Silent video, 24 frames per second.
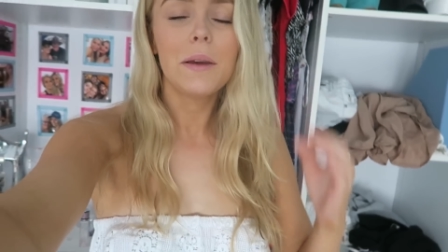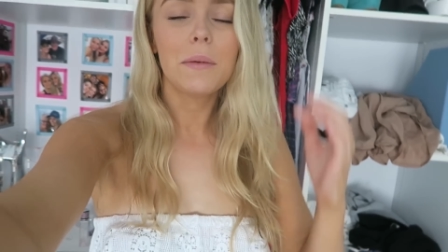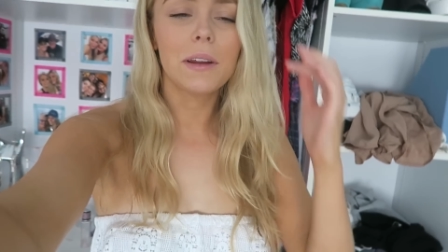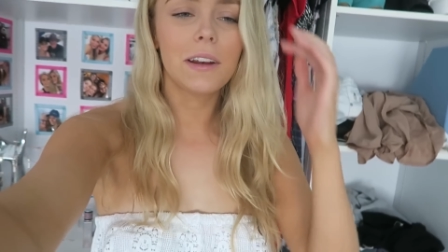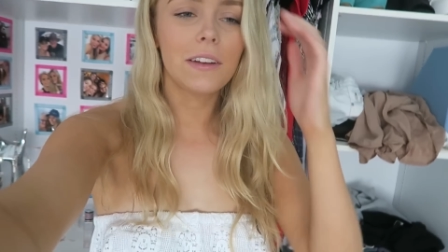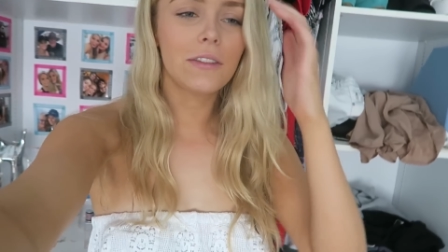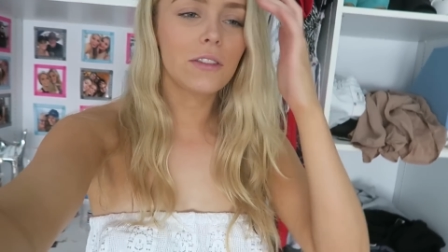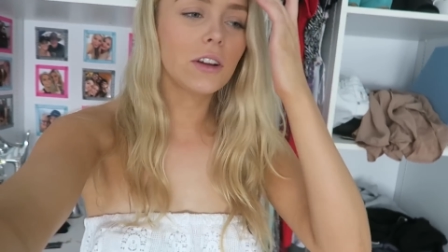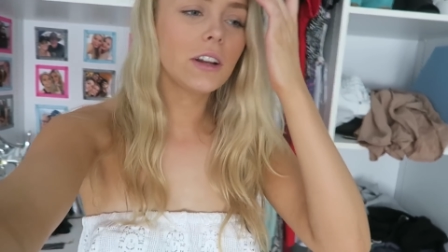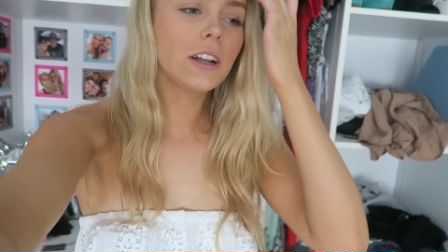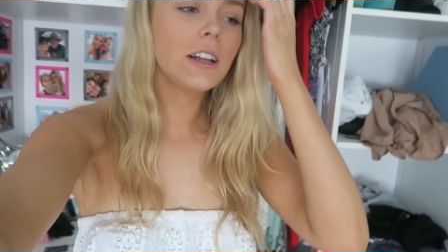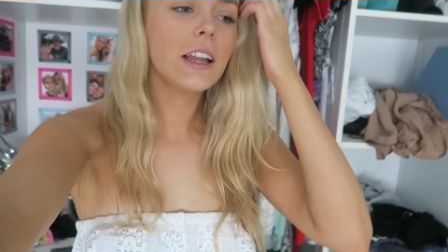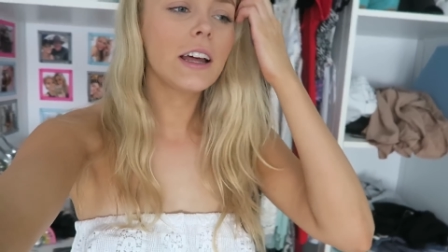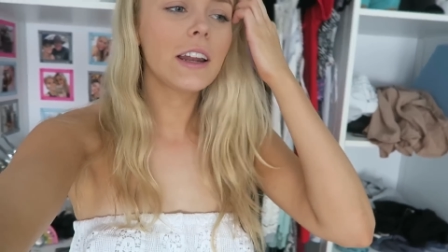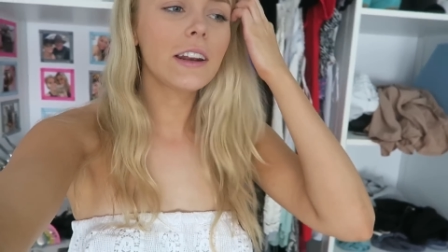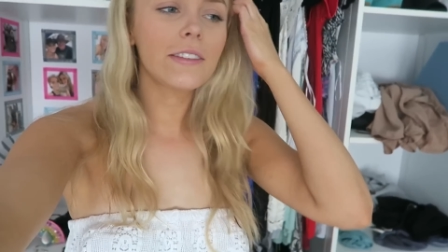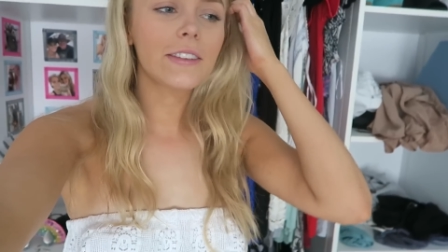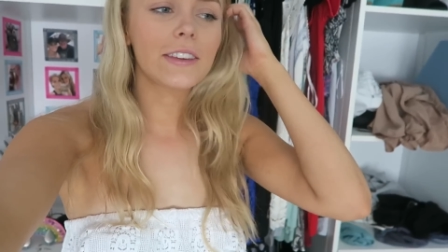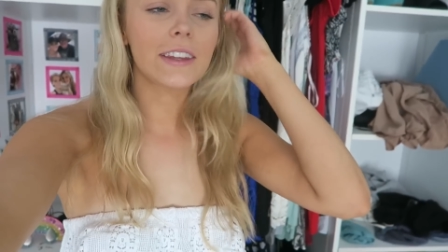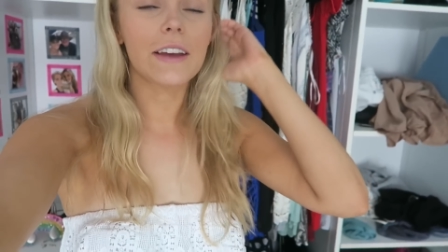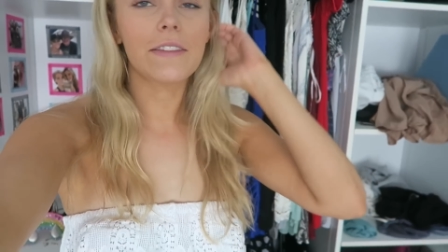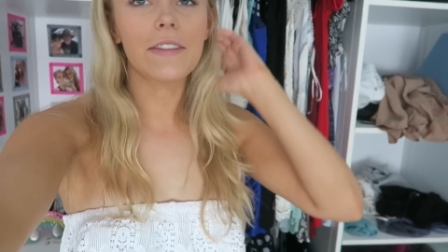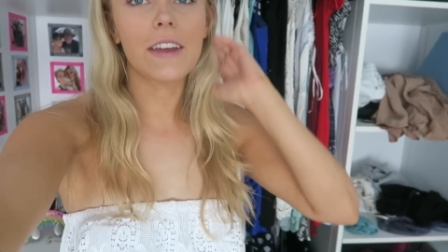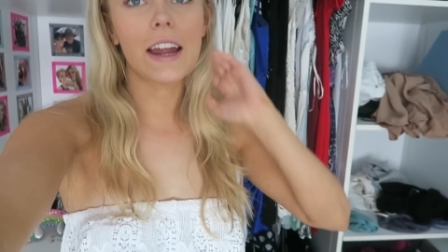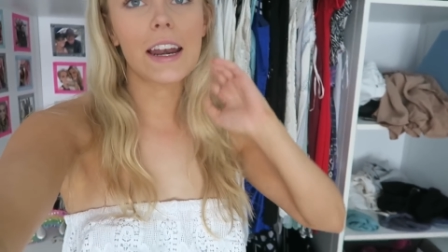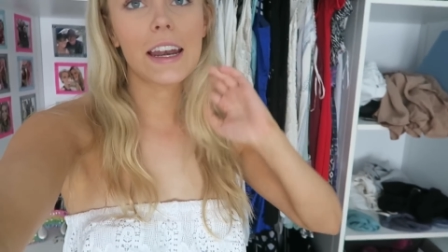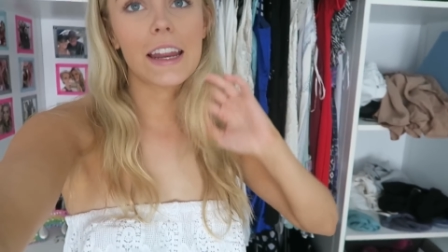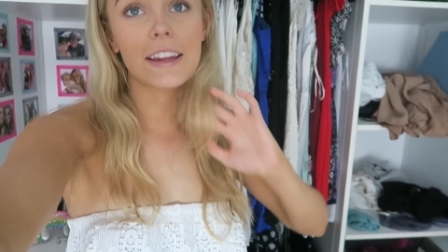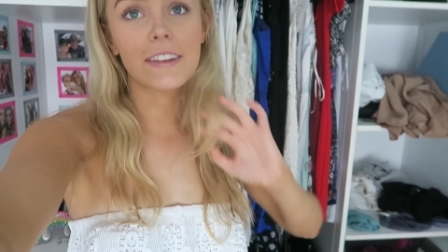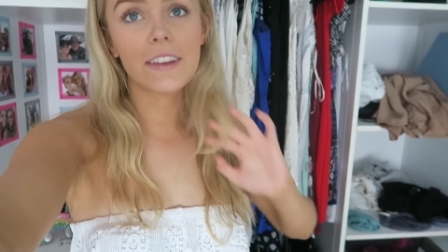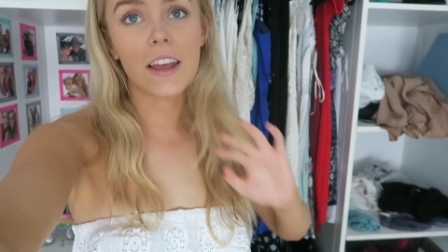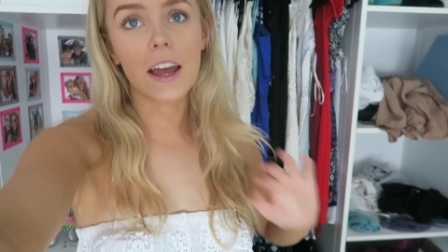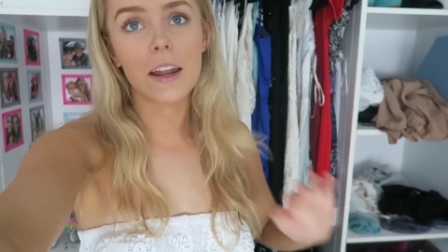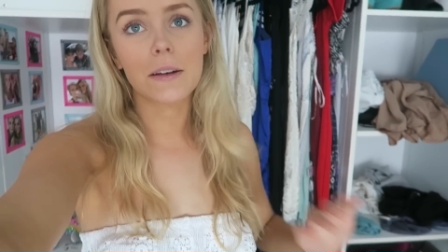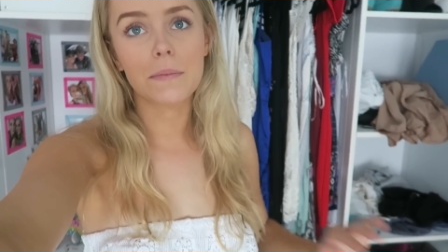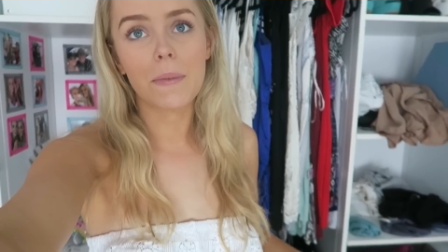but I've got a lot of stuff that I
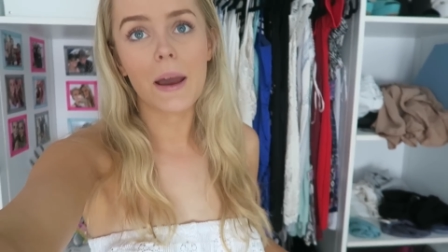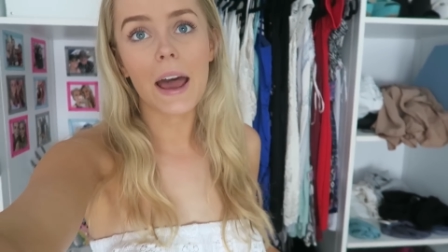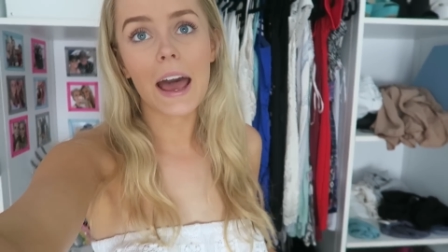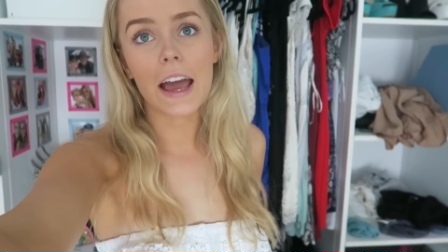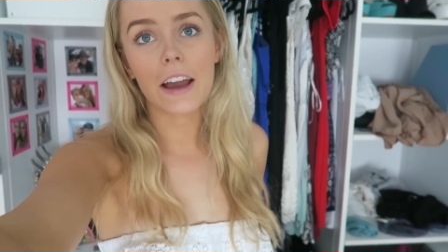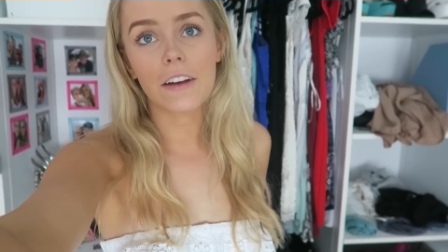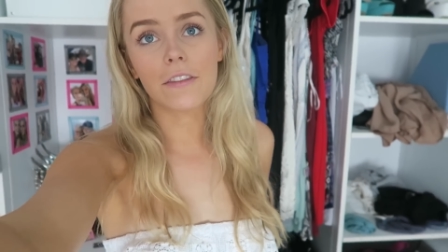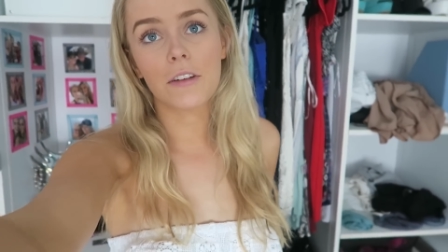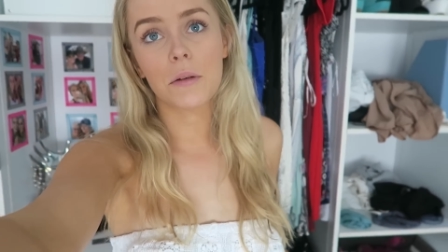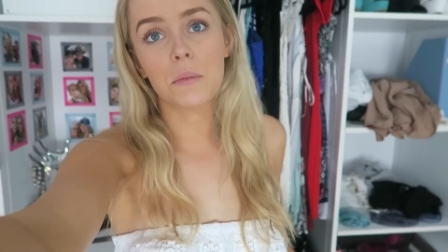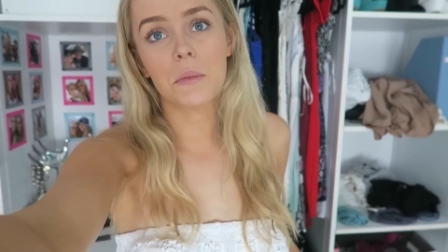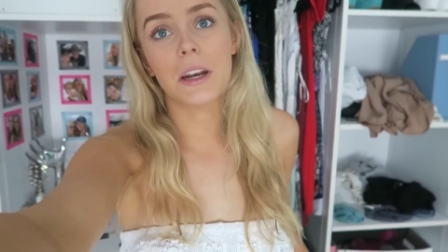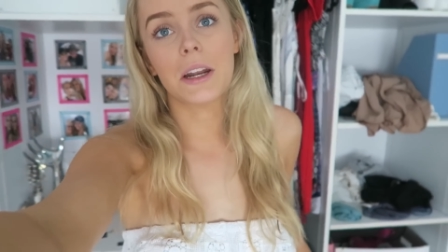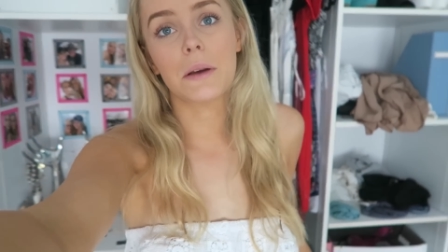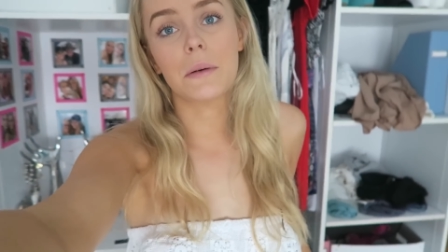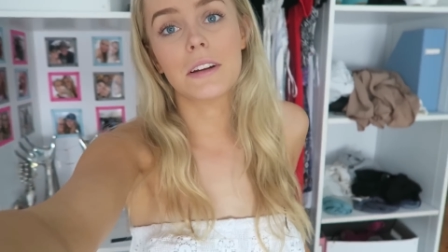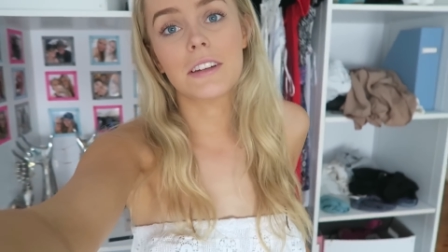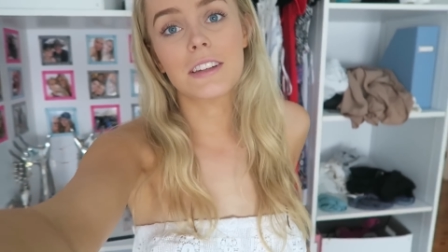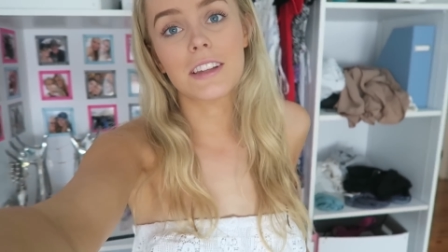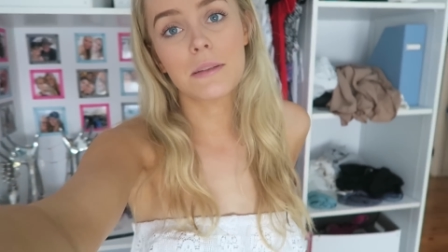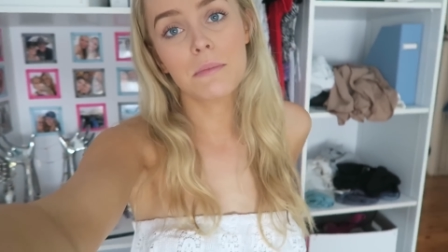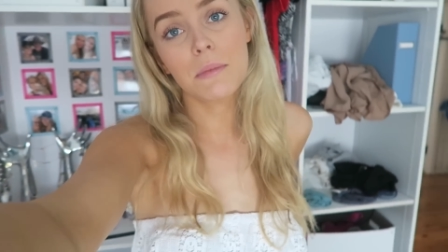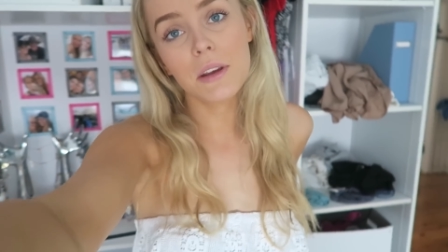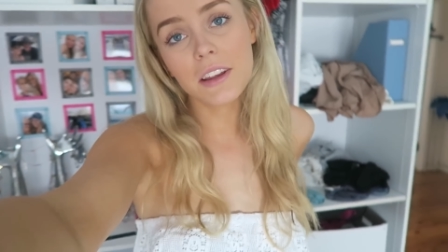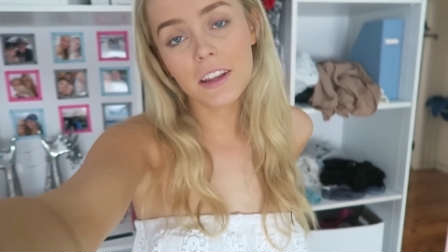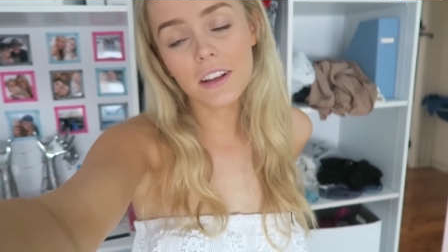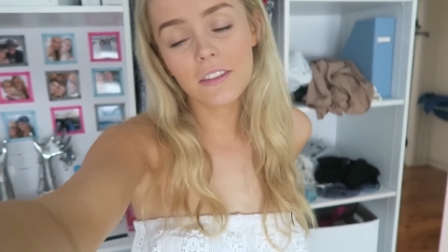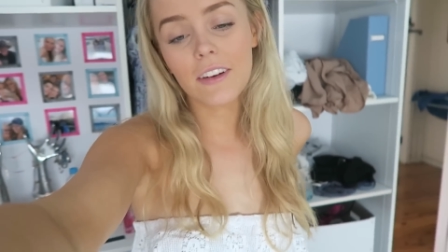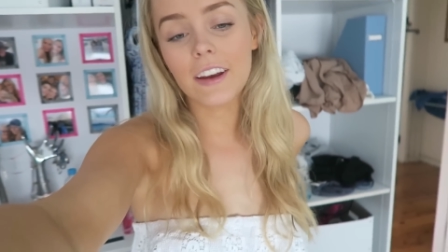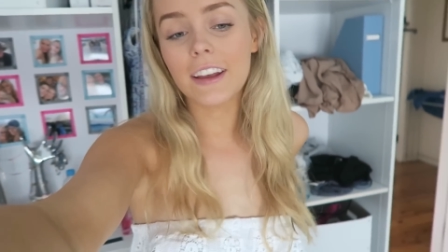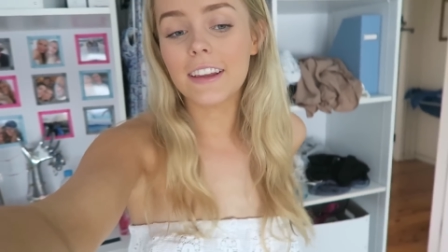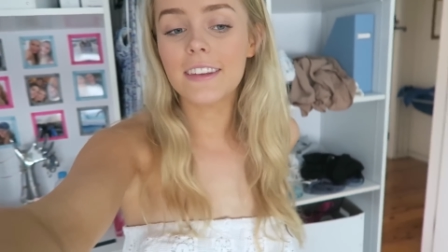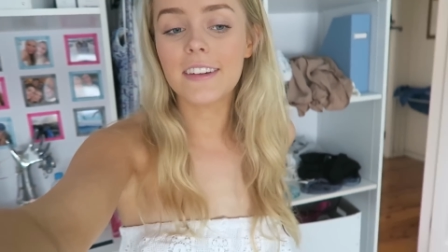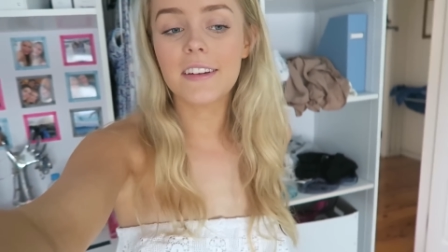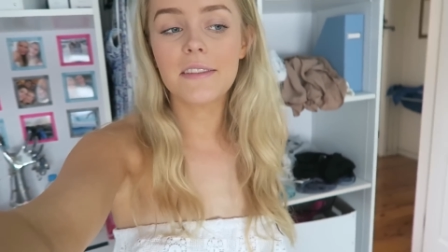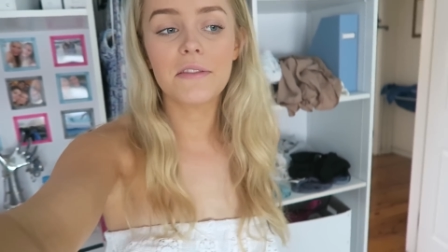need to unpack from when I went to the music
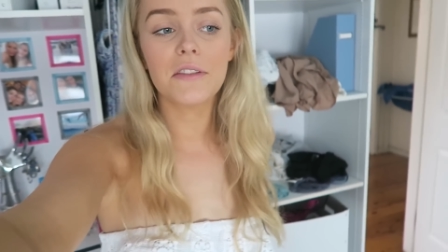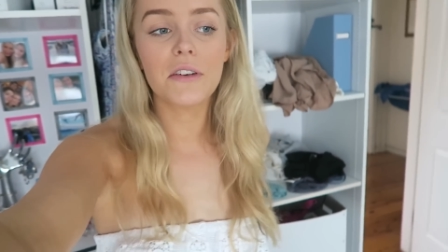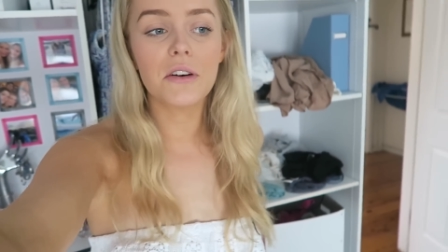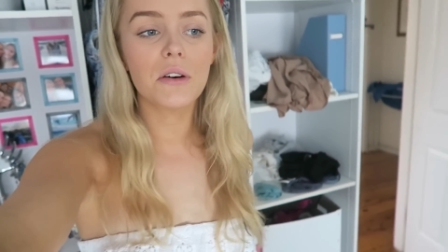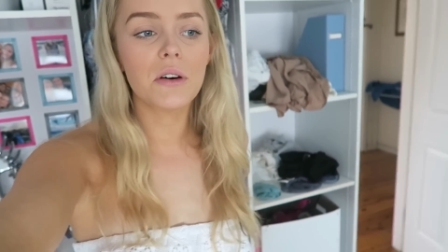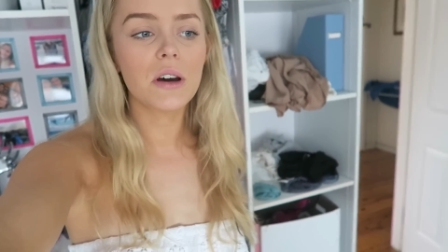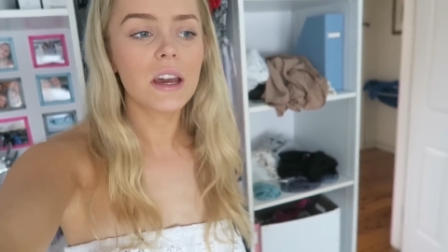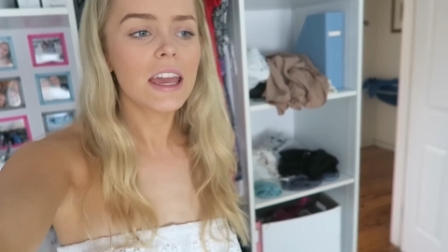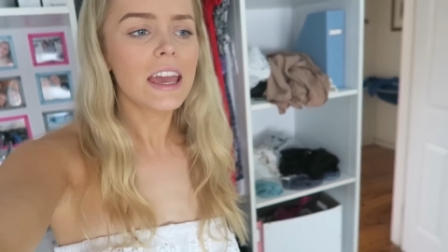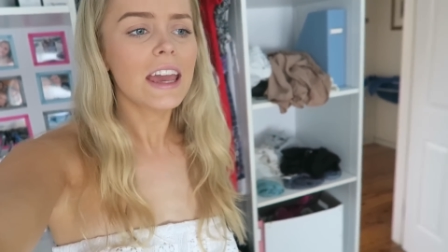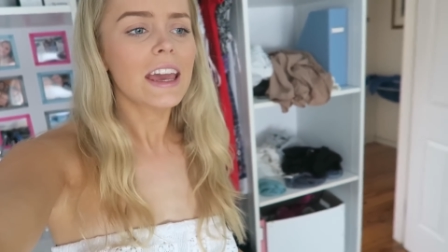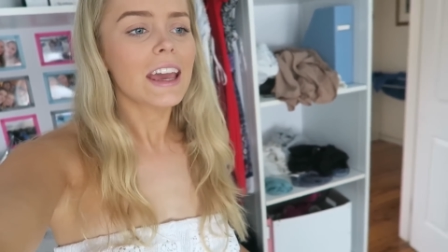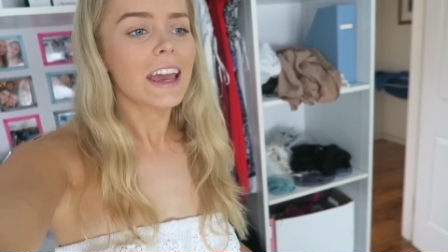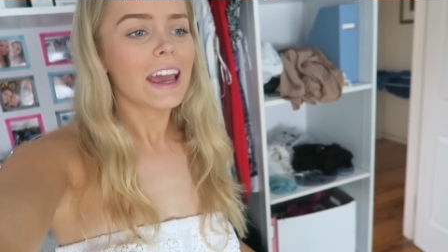festival,